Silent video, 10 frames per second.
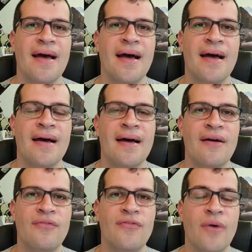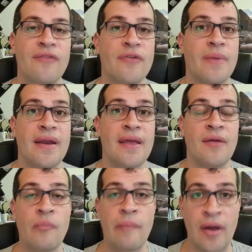For everybody
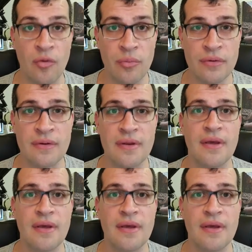in Melbourne,